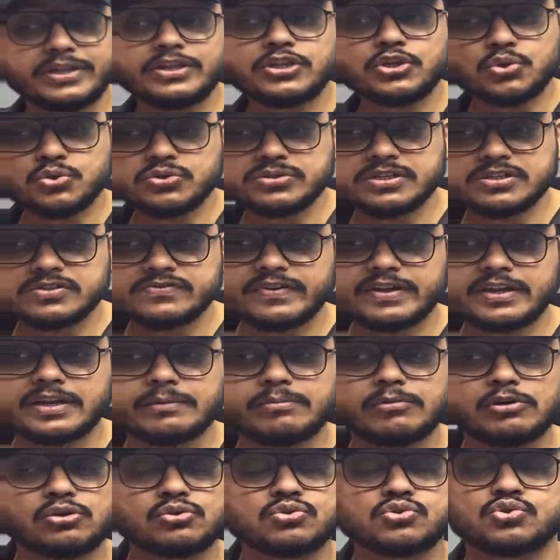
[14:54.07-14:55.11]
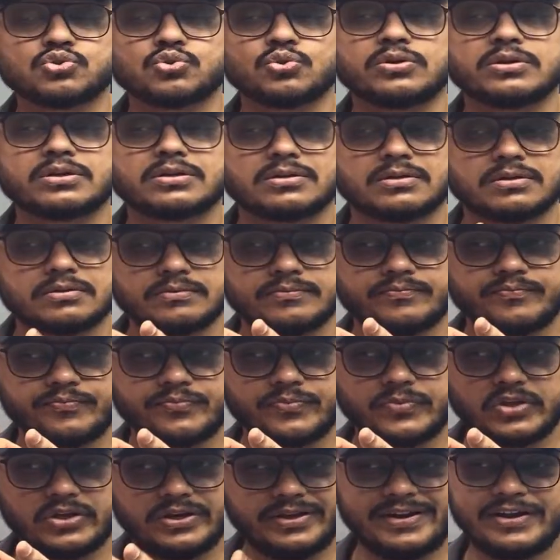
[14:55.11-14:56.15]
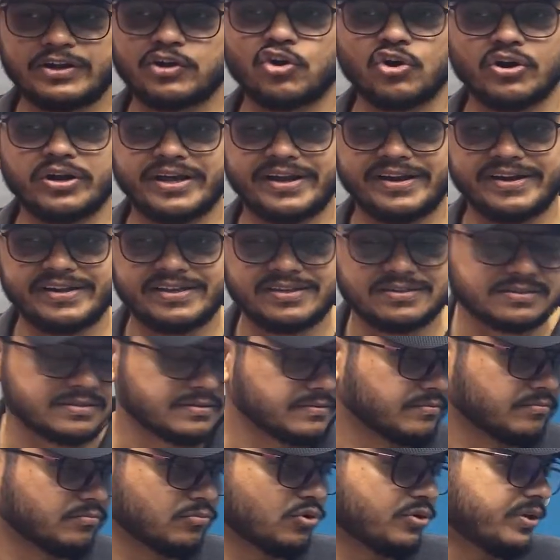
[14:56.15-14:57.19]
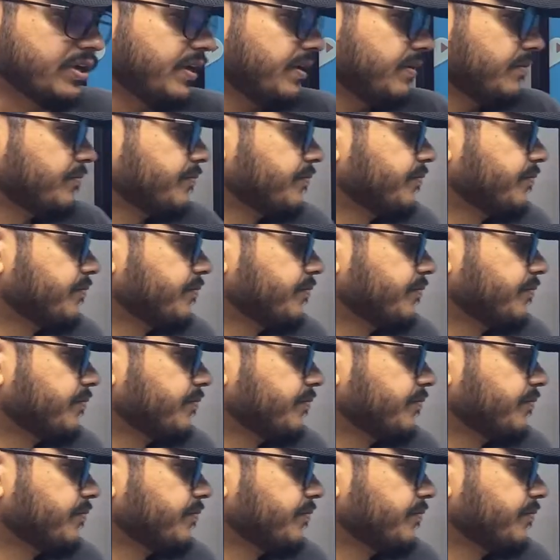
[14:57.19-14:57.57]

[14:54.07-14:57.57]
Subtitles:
can use this variable to store record IDs. Okay.